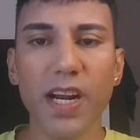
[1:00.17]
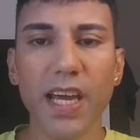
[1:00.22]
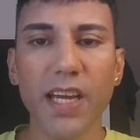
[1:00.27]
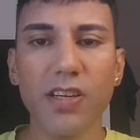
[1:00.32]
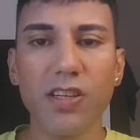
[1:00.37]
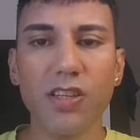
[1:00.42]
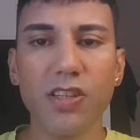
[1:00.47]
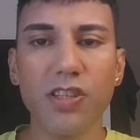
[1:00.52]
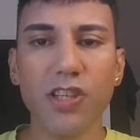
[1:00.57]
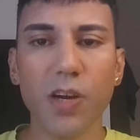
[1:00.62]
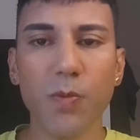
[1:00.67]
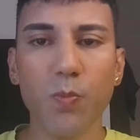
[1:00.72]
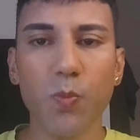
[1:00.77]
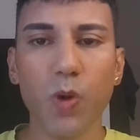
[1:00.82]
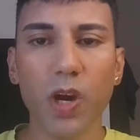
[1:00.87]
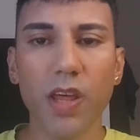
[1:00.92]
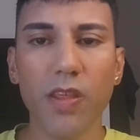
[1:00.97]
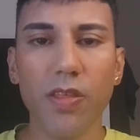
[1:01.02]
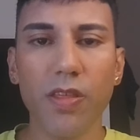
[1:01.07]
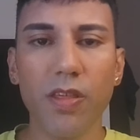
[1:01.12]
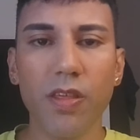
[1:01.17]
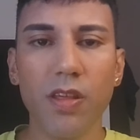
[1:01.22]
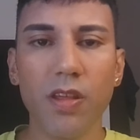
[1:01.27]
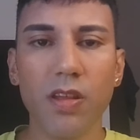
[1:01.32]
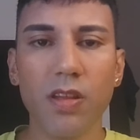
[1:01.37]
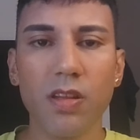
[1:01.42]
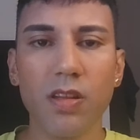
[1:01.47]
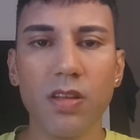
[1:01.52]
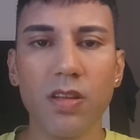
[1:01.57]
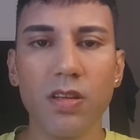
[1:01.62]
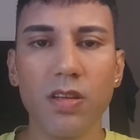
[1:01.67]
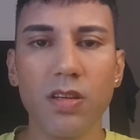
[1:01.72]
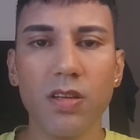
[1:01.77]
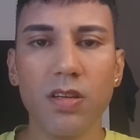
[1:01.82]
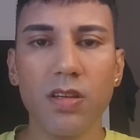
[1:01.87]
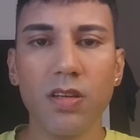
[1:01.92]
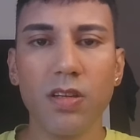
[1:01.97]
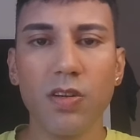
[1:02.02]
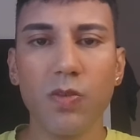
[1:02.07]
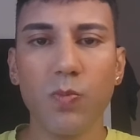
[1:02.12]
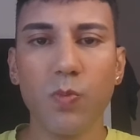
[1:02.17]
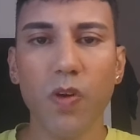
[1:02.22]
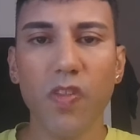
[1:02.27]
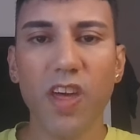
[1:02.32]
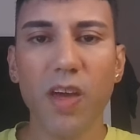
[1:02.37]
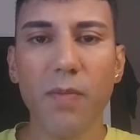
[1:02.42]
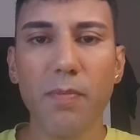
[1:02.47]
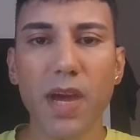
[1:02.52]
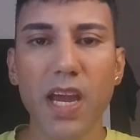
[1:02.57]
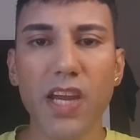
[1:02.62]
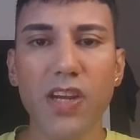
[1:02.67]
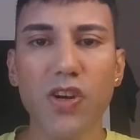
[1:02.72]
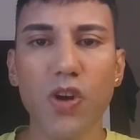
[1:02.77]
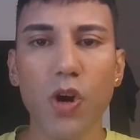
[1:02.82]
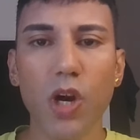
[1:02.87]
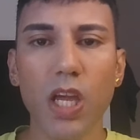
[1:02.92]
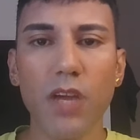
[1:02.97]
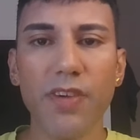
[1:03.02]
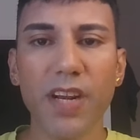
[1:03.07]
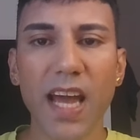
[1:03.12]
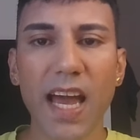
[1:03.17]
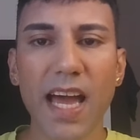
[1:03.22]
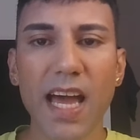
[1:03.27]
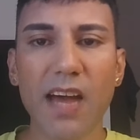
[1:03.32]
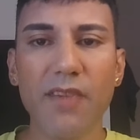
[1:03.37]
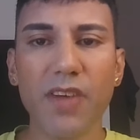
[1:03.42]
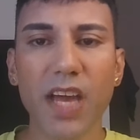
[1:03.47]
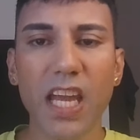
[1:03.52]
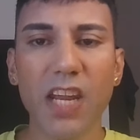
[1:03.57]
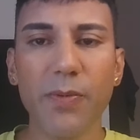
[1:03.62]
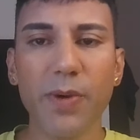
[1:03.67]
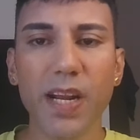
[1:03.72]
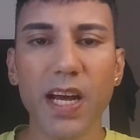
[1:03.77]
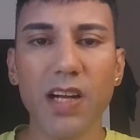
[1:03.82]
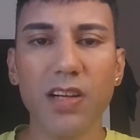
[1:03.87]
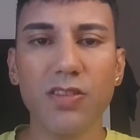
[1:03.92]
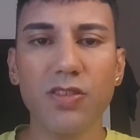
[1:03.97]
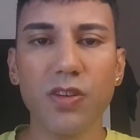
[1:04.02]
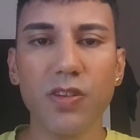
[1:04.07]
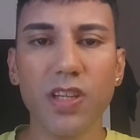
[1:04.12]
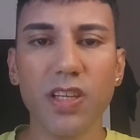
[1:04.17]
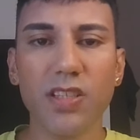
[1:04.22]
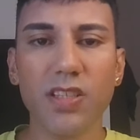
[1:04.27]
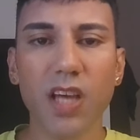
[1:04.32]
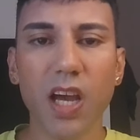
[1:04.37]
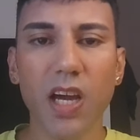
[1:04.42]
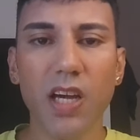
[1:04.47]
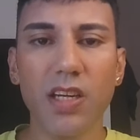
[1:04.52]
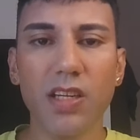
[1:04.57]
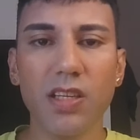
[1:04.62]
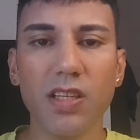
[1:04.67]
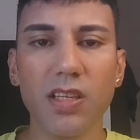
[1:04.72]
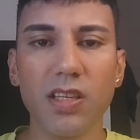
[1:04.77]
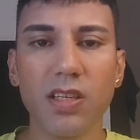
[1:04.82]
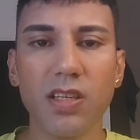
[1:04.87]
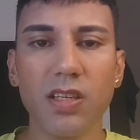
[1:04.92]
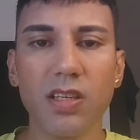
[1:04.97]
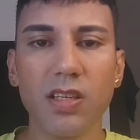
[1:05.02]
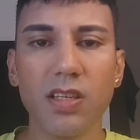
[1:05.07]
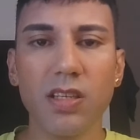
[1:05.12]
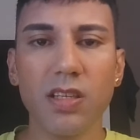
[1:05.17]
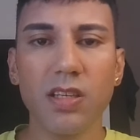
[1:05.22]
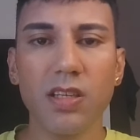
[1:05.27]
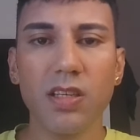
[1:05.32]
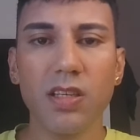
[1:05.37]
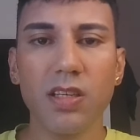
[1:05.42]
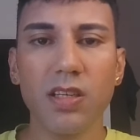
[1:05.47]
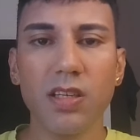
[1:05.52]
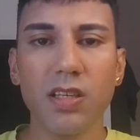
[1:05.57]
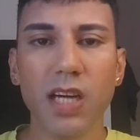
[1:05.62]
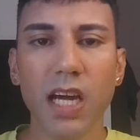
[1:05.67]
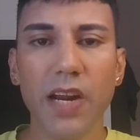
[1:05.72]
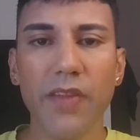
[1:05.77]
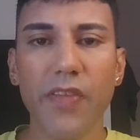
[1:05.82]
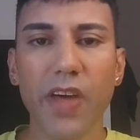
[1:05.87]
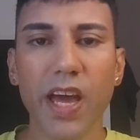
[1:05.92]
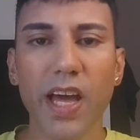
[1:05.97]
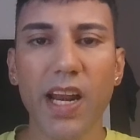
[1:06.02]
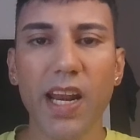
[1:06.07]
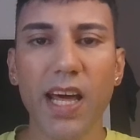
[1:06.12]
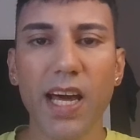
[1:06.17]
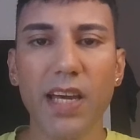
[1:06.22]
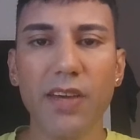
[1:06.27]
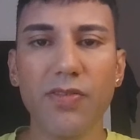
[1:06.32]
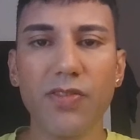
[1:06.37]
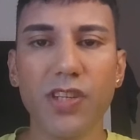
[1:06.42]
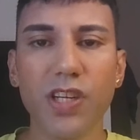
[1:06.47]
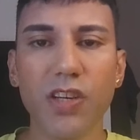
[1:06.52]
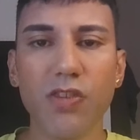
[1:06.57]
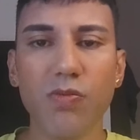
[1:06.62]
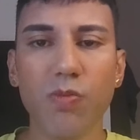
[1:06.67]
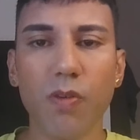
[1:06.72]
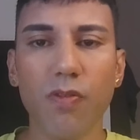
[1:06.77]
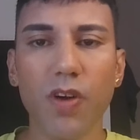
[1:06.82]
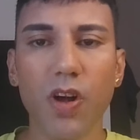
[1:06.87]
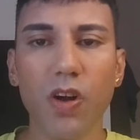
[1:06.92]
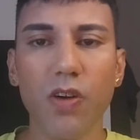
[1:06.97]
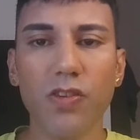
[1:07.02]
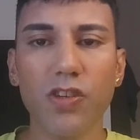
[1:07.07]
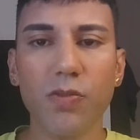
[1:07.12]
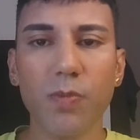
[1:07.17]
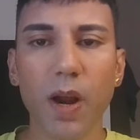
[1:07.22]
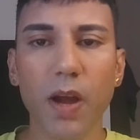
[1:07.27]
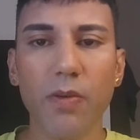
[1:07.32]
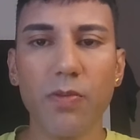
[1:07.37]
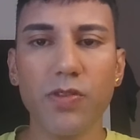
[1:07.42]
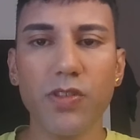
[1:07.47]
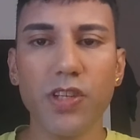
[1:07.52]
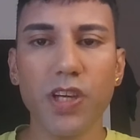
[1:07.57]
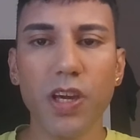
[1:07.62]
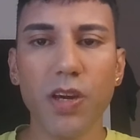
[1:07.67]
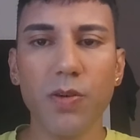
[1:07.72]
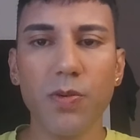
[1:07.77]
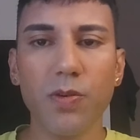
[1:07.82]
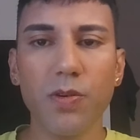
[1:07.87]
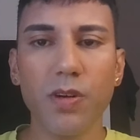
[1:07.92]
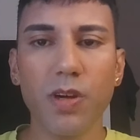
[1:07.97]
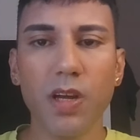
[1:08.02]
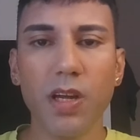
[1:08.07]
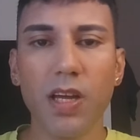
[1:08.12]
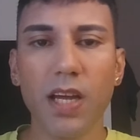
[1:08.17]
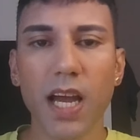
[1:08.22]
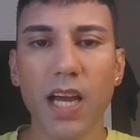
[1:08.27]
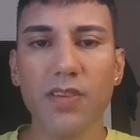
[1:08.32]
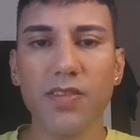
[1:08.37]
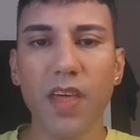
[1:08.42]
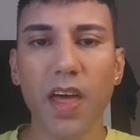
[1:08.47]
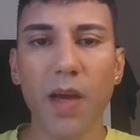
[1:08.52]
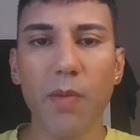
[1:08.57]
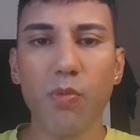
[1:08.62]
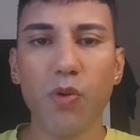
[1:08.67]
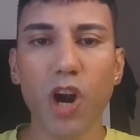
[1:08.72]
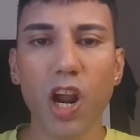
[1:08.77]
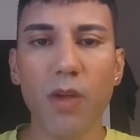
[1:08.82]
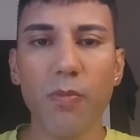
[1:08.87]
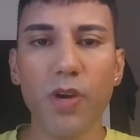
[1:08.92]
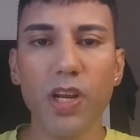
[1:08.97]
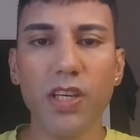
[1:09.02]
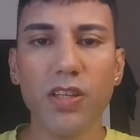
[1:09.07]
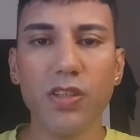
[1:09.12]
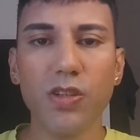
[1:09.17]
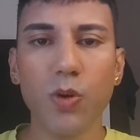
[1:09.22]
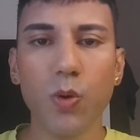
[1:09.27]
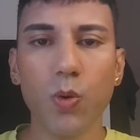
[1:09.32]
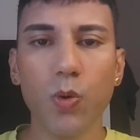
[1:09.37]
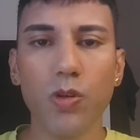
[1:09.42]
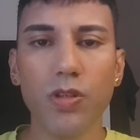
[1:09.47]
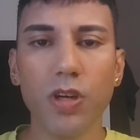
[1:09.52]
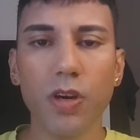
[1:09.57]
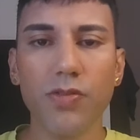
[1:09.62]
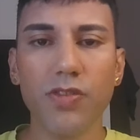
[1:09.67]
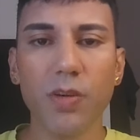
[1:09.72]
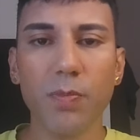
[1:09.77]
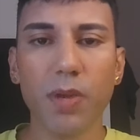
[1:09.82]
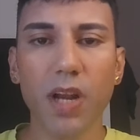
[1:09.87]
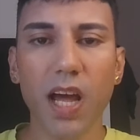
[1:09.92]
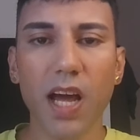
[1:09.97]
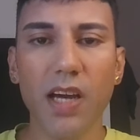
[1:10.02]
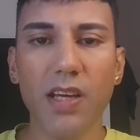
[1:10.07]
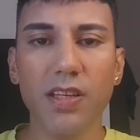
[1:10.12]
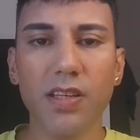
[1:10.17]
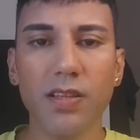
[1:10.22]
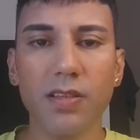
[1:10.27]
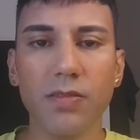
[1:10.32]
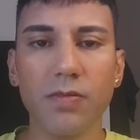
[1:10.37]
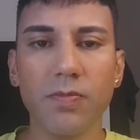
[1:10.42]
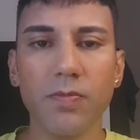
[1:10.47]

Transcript: relationship with. But they may not even have anyone else on the side. And their life just revolves around you as their primary source of supply